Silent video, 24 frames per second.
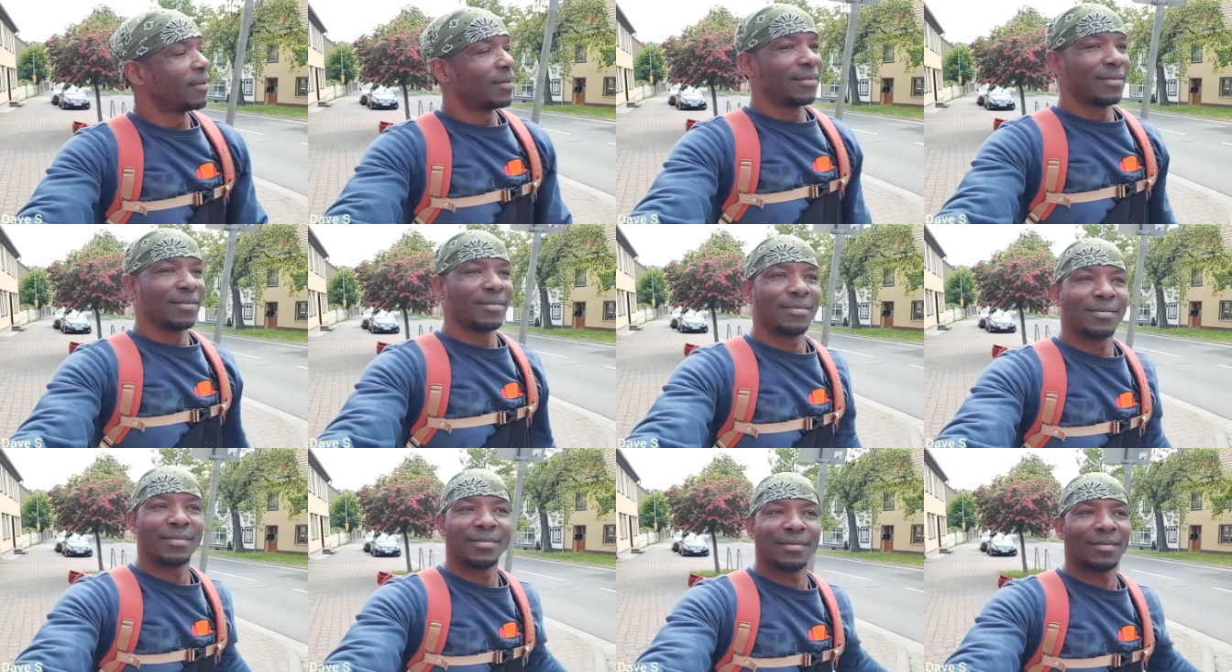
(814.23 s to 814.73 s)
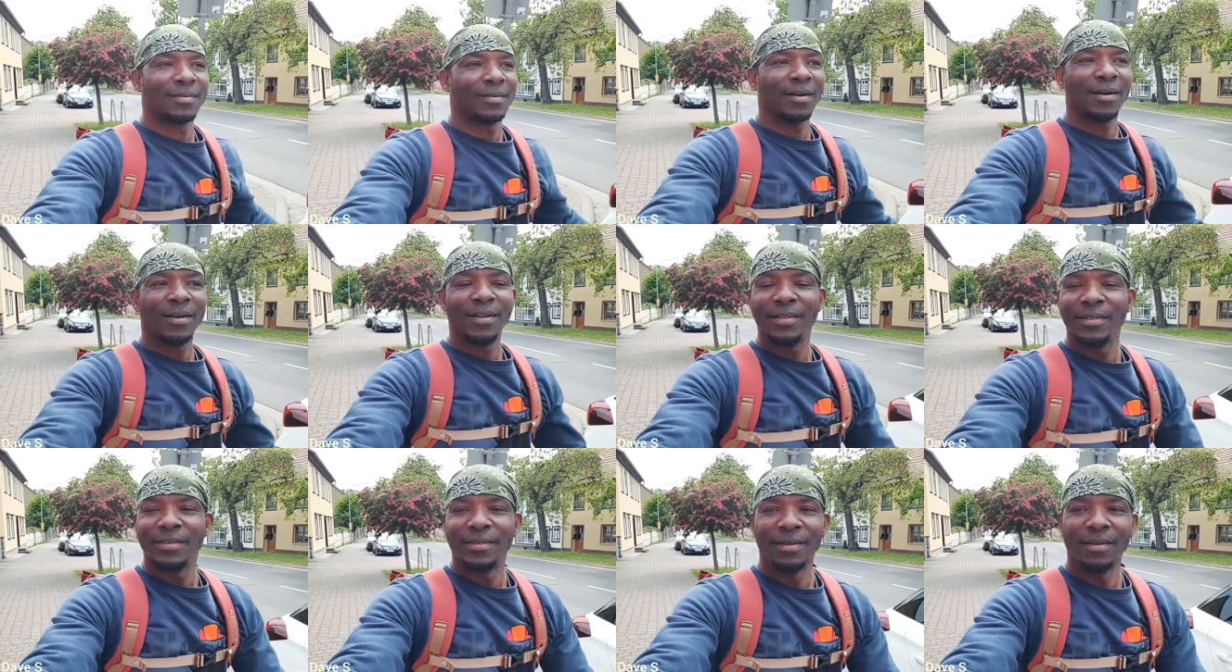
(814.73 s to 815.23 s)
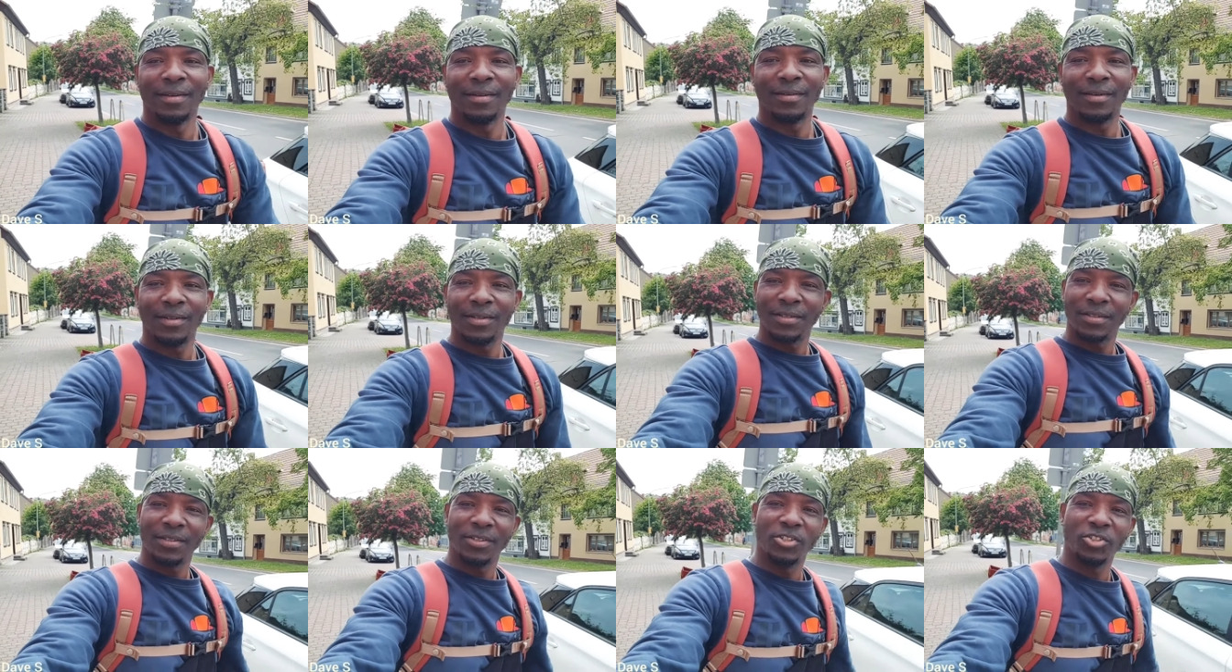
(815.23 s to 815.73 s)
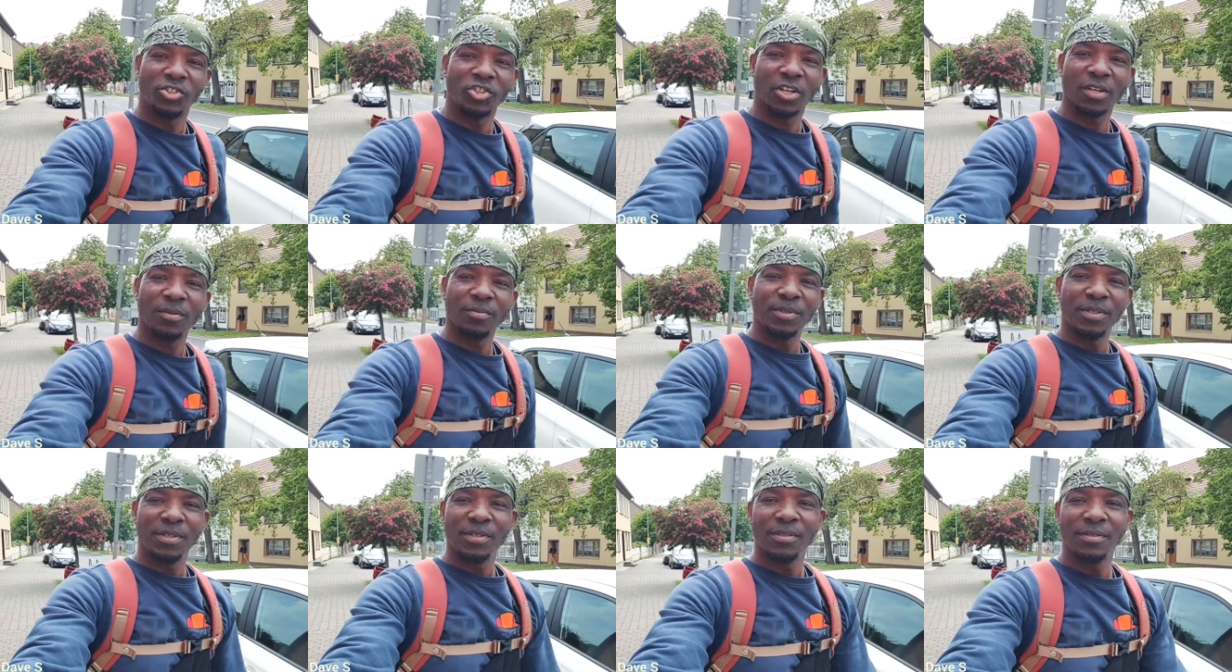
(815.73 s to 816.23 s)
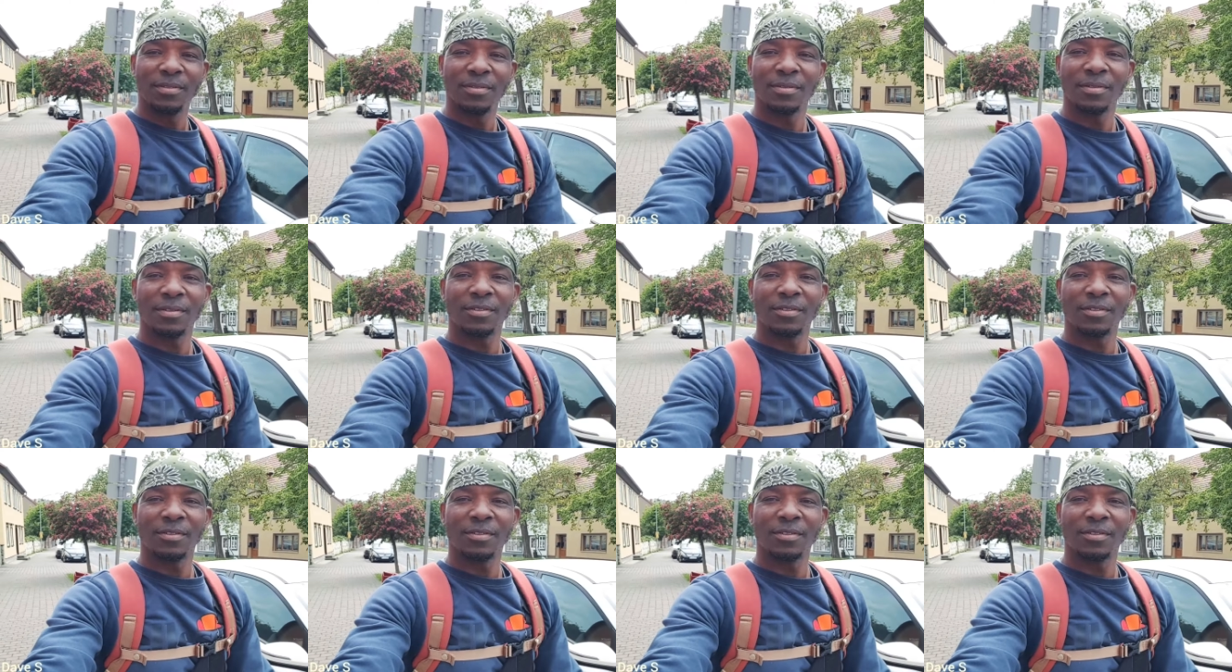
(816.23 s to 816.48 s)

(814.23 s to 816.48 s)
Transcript: uh, holiday holiday in germany